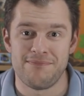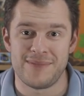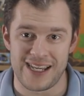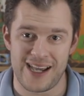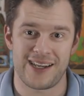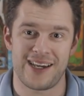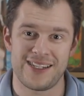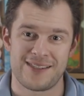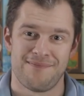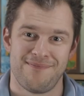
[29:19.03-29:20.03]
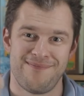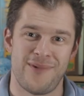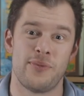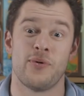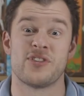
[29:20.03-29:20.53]
Take care, guys.
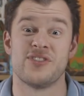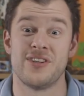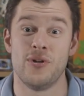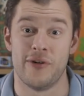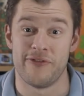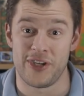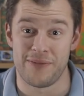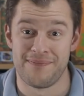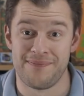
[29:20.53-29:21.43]
Hope it wasn't too long for you.